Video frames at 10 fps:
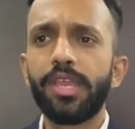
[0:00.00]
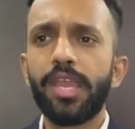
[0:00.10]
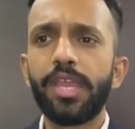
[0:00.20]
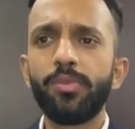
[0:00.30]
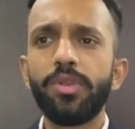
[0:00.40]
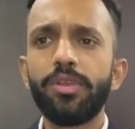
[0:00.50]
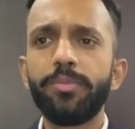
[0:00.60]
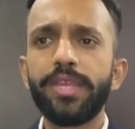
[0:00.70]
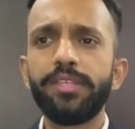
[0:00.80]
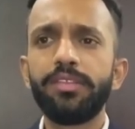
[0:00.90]
and will
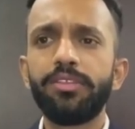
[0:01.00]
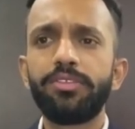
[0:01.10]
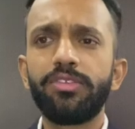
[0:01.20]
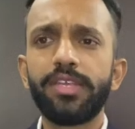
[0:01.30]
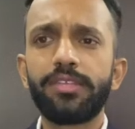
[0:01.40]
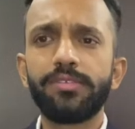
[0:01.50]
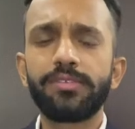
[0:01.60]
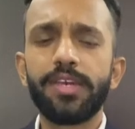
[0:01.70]
remain as a status